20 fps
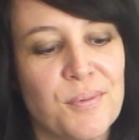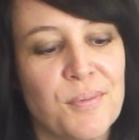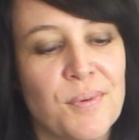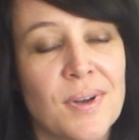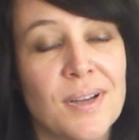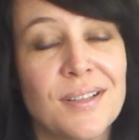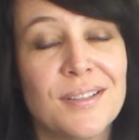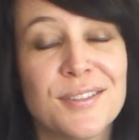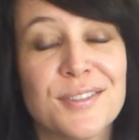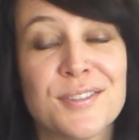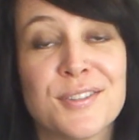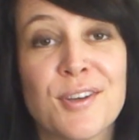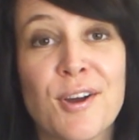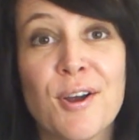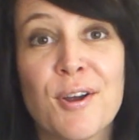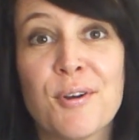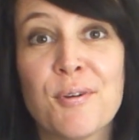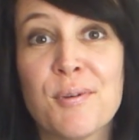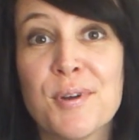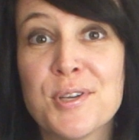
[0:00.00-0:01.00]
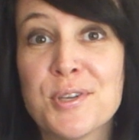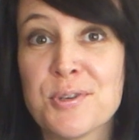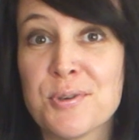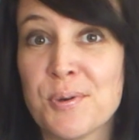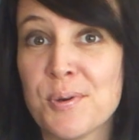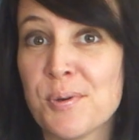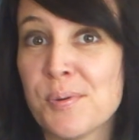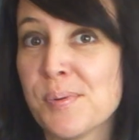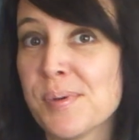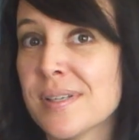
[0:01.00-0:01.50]
Well, Dark
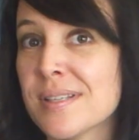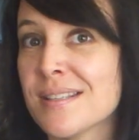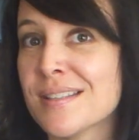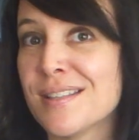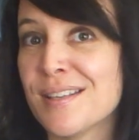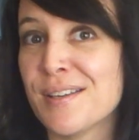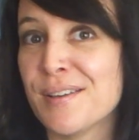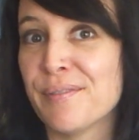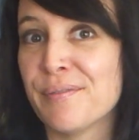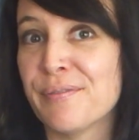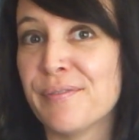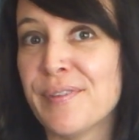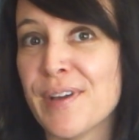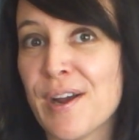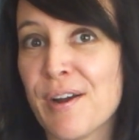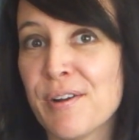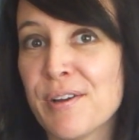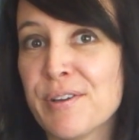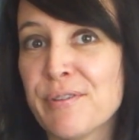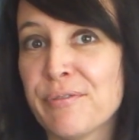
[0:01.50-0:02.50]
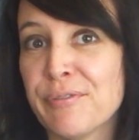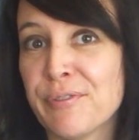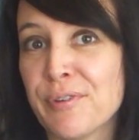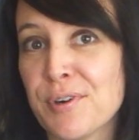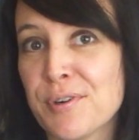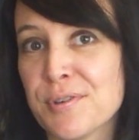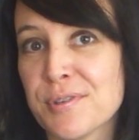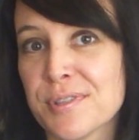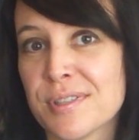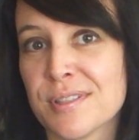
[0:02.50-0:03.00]
Ritual was the very
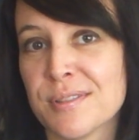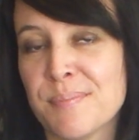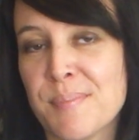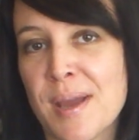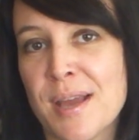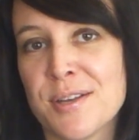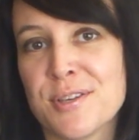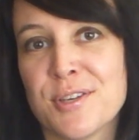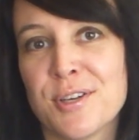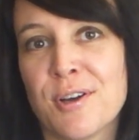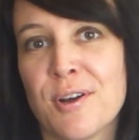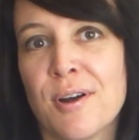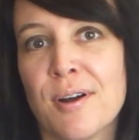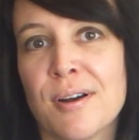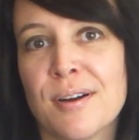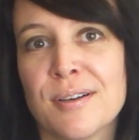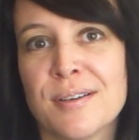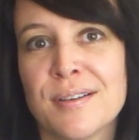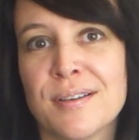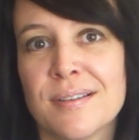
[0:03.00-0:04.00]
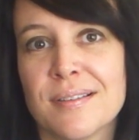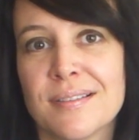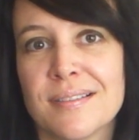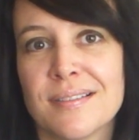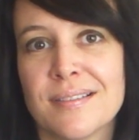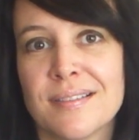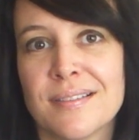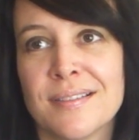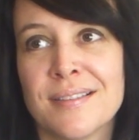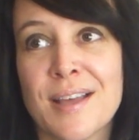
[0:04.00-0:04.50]
first magic card
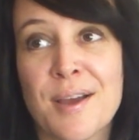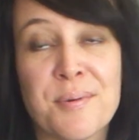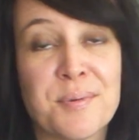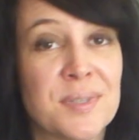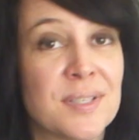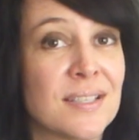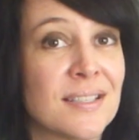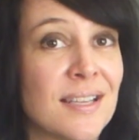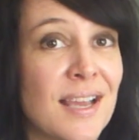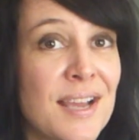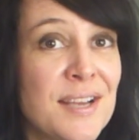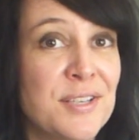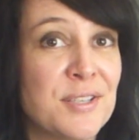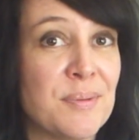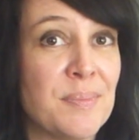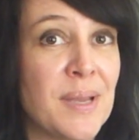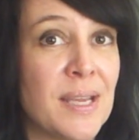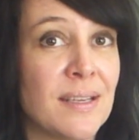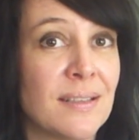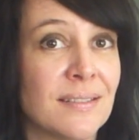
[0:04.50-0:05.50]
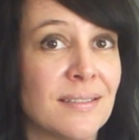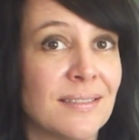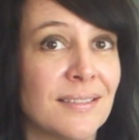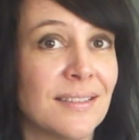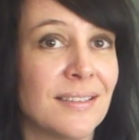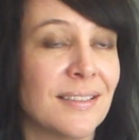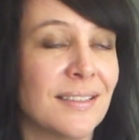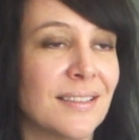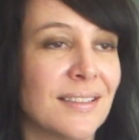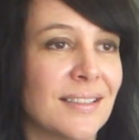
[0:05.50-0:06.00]
that was assigned to me.
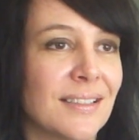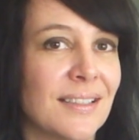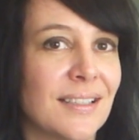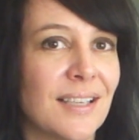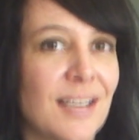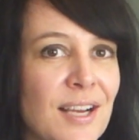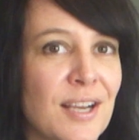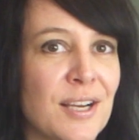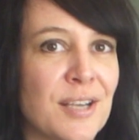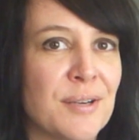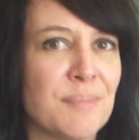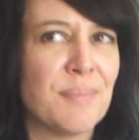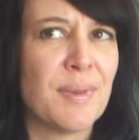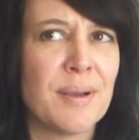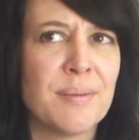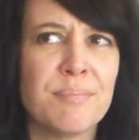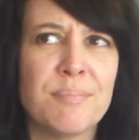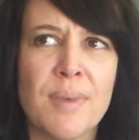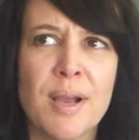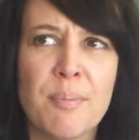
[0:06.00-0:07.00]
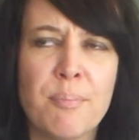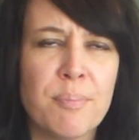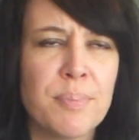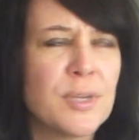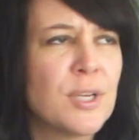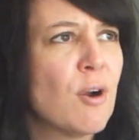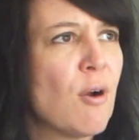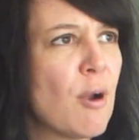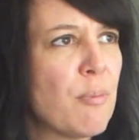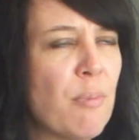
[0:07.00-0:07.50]
Um, I, I,
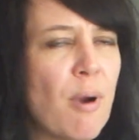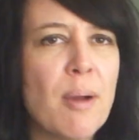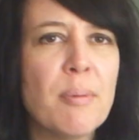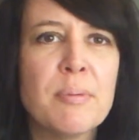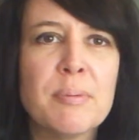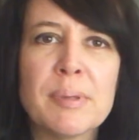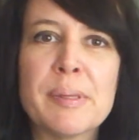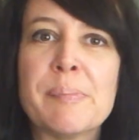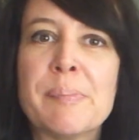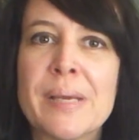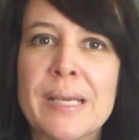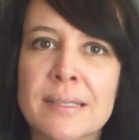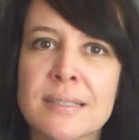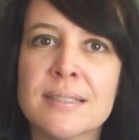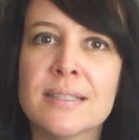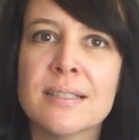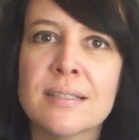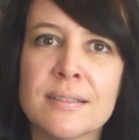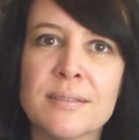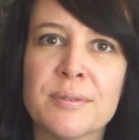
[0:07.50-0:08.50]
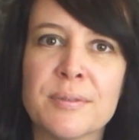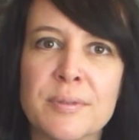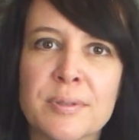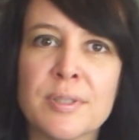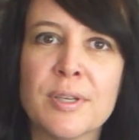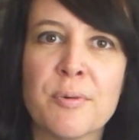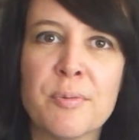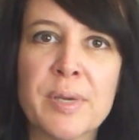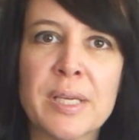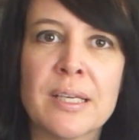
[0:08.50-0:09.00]
you know, I probably picked it.
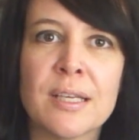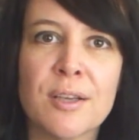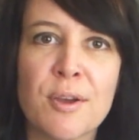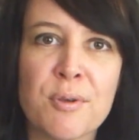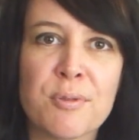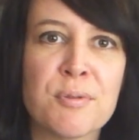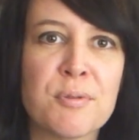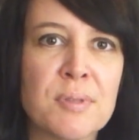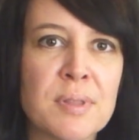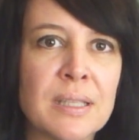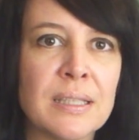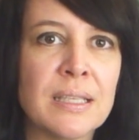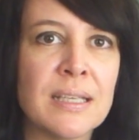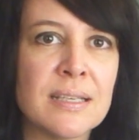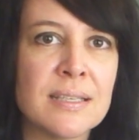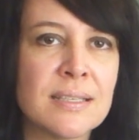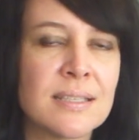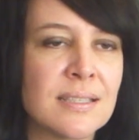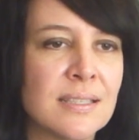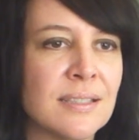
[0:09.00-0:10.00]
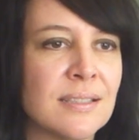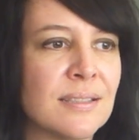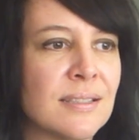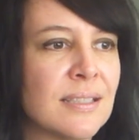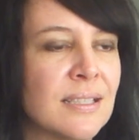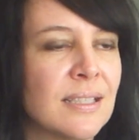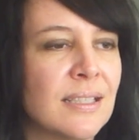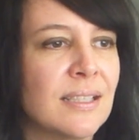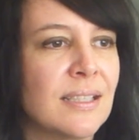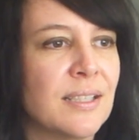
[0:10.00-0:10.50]
You know, we can go through the list, and
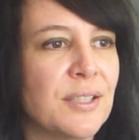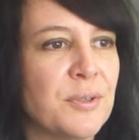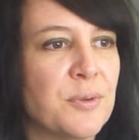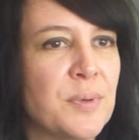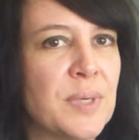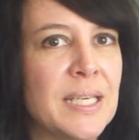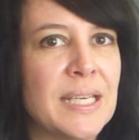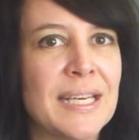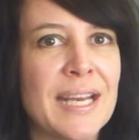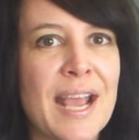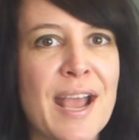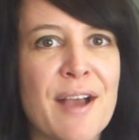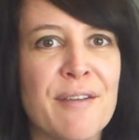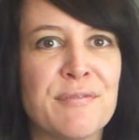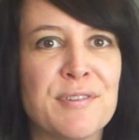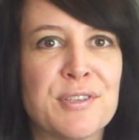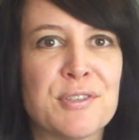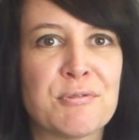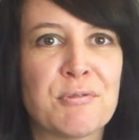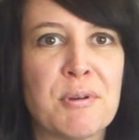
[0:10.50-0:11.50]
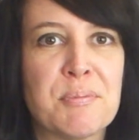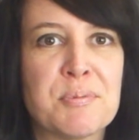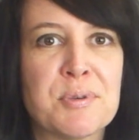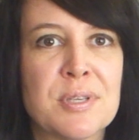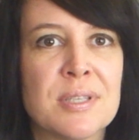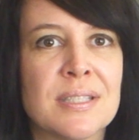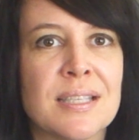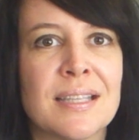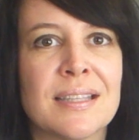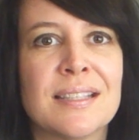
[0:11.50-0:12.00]
we didn't have
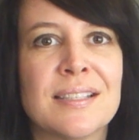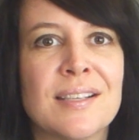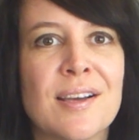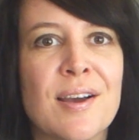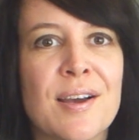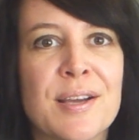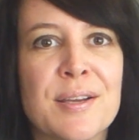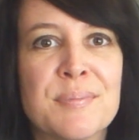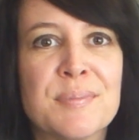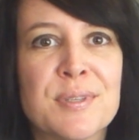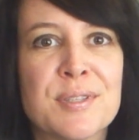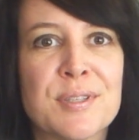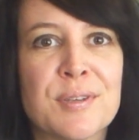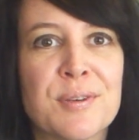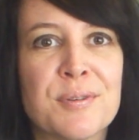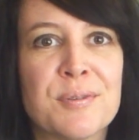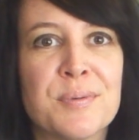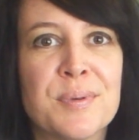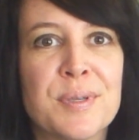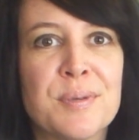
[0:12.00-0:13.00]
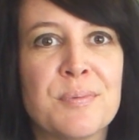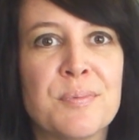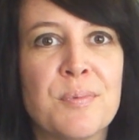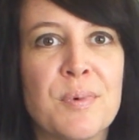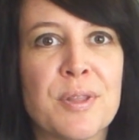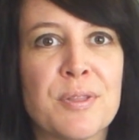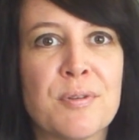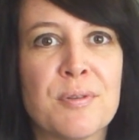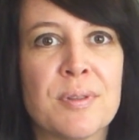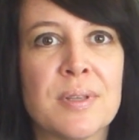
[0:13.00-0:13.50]
descriptions at the time, so we
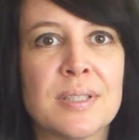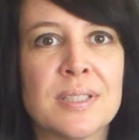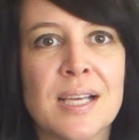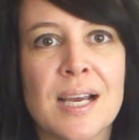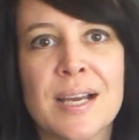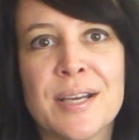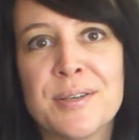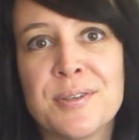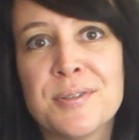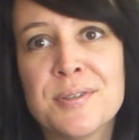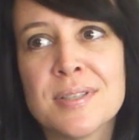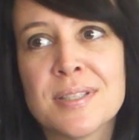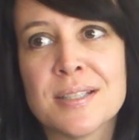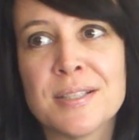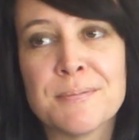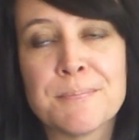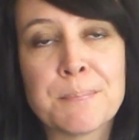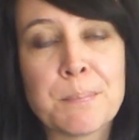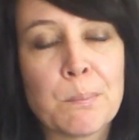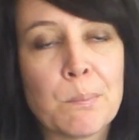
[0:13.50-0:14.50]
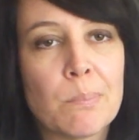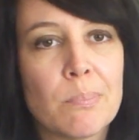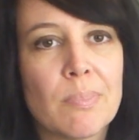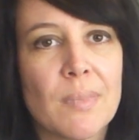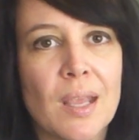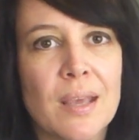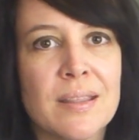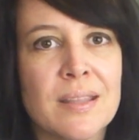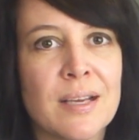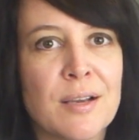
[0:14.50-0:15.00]
went through the titles, and
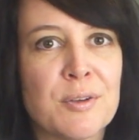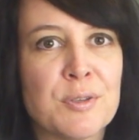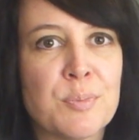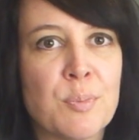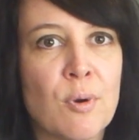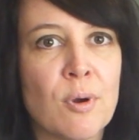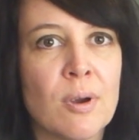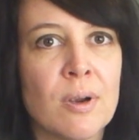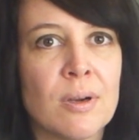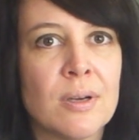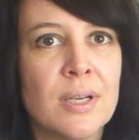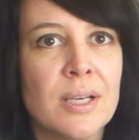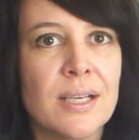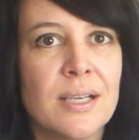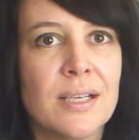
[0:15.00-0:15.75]
I think I was more